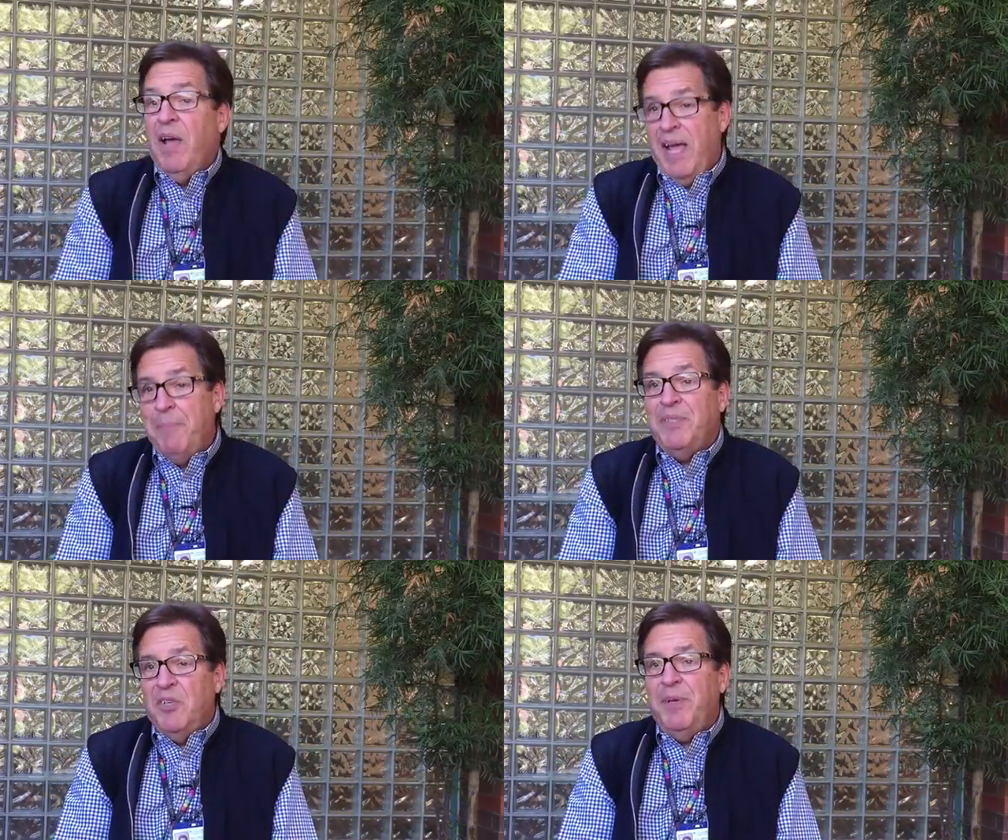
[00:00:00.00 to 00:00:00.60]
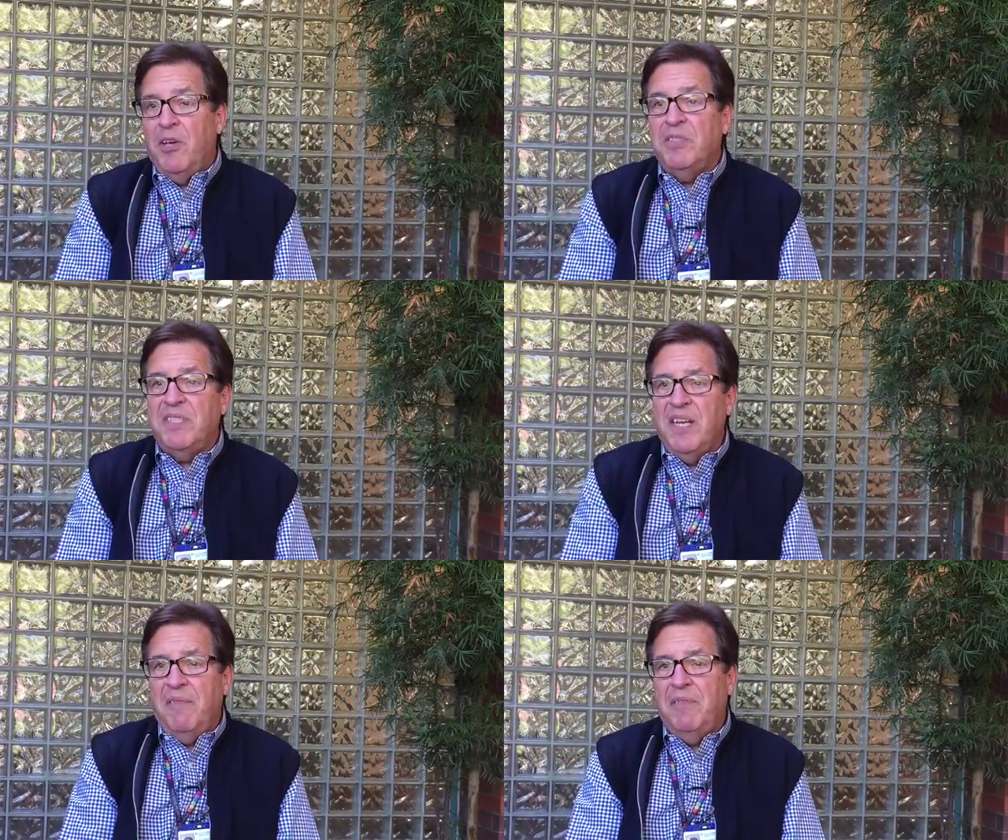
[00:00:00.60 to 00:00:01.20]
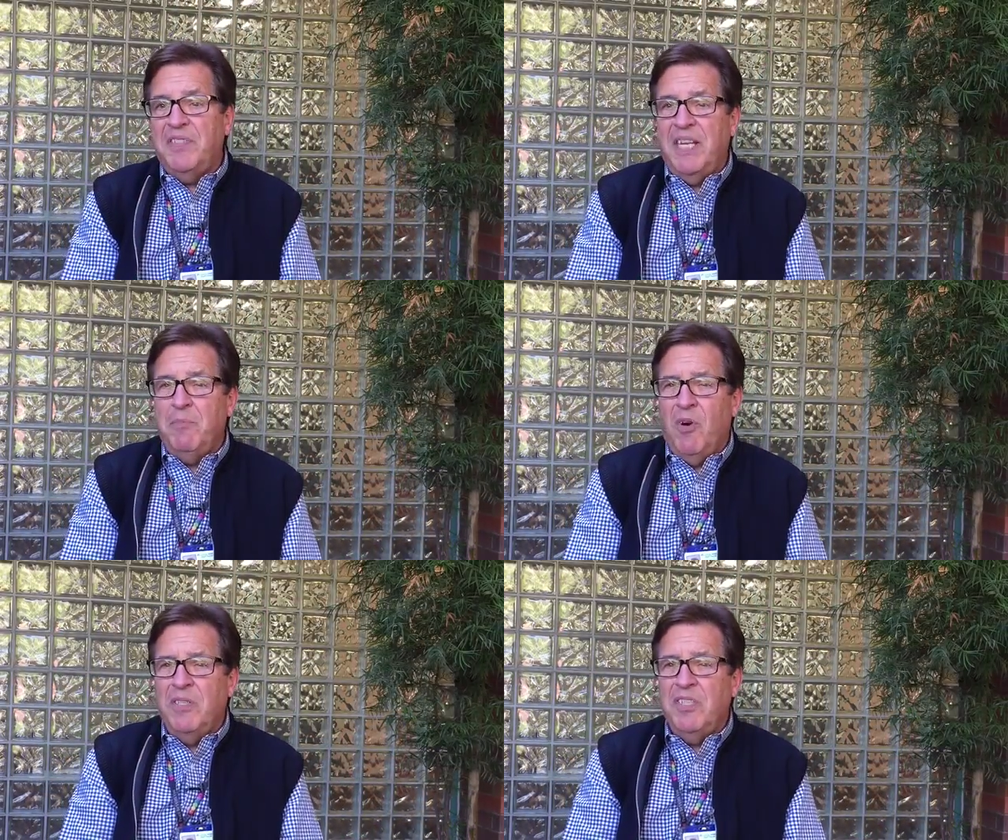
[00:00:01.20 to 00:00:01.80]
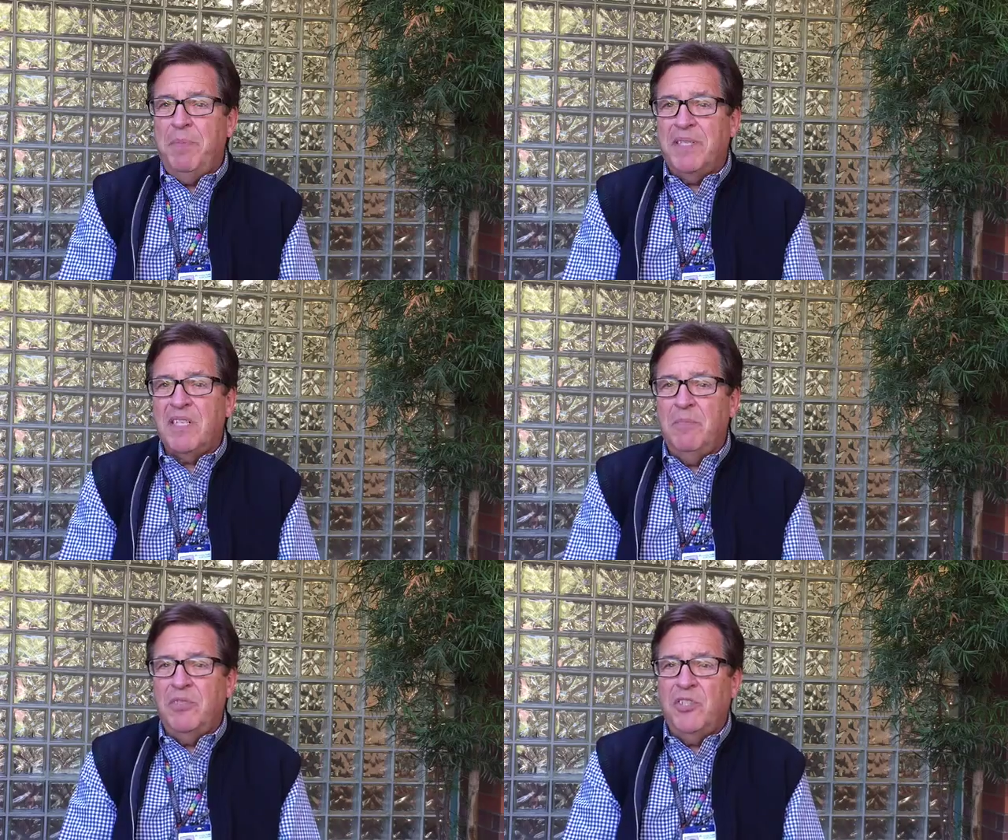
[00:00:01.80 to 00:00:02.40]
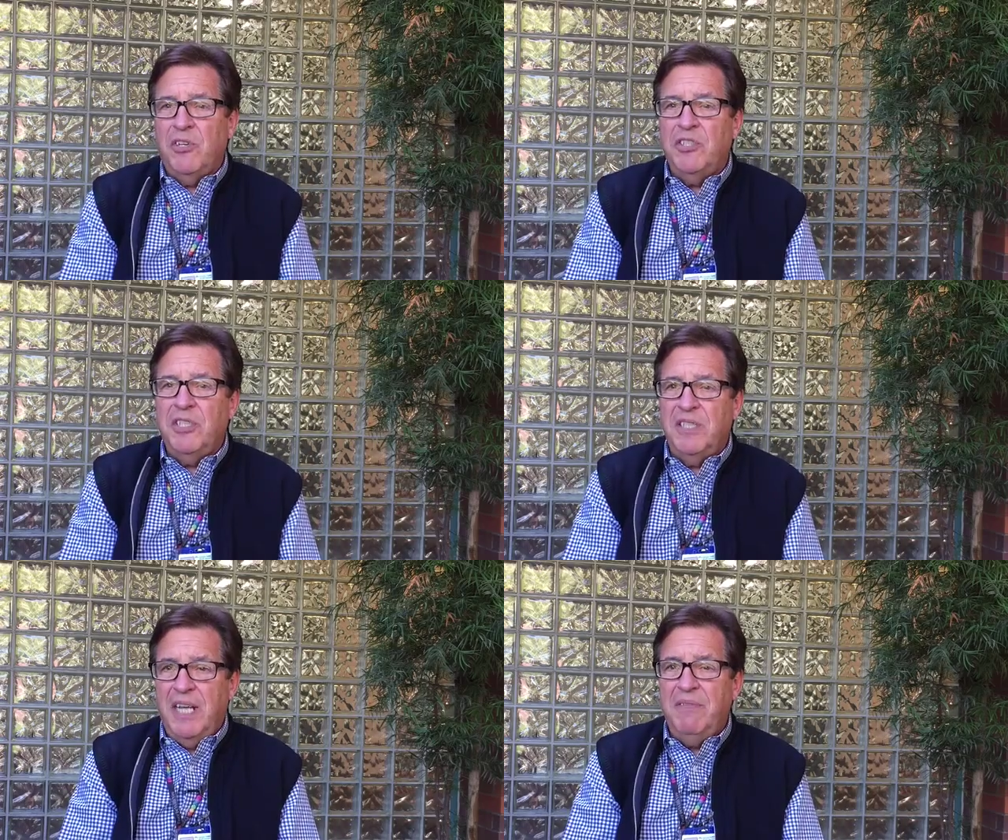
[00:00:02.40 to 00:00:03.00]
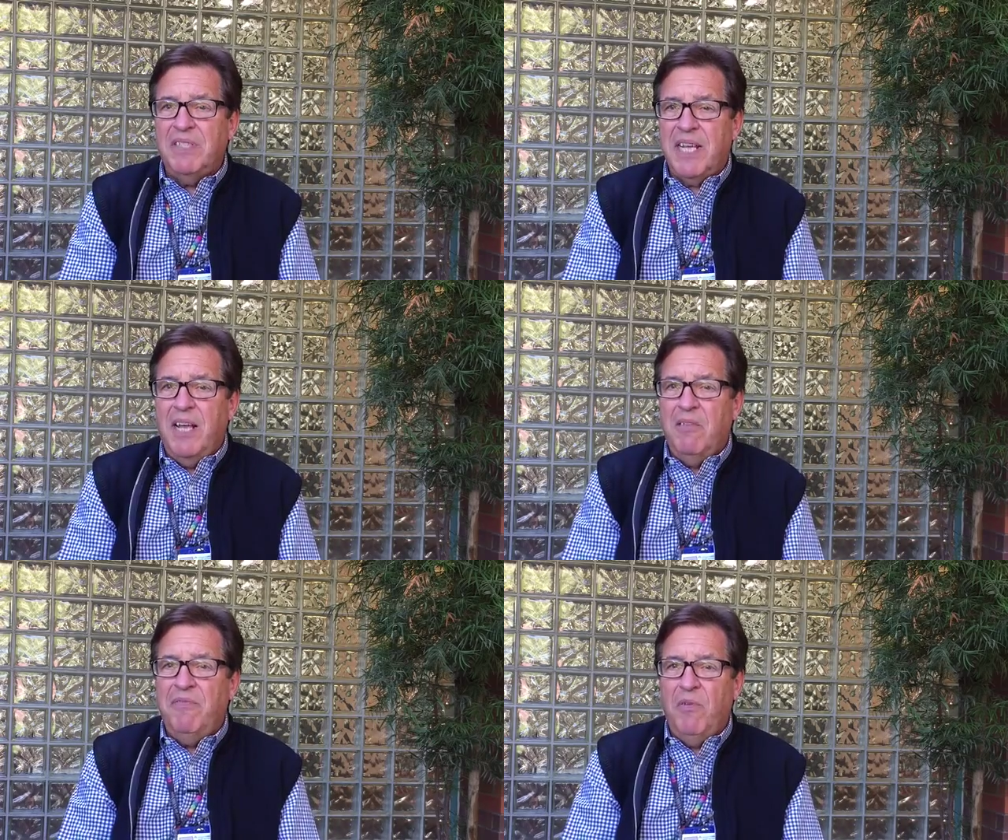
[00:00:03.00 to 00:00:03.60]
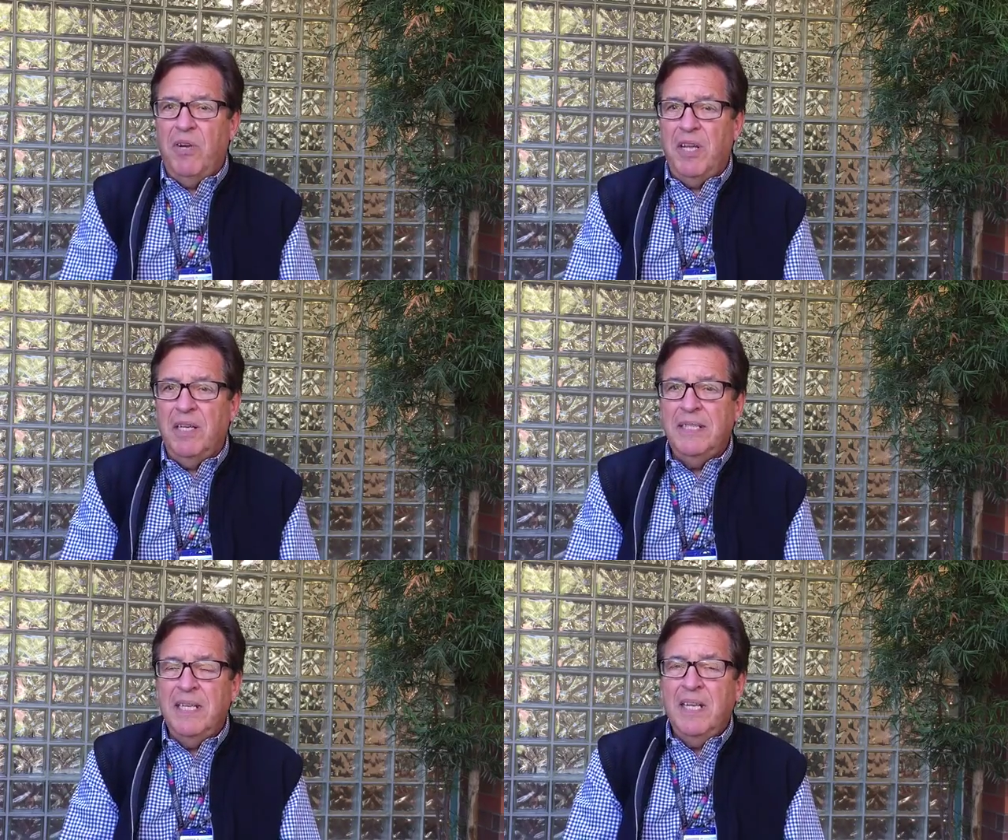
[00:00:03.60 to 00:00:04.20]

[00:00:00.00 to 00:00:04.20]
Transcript: happen to be on staff of St. Martin's Episcopal Church in Davis, California,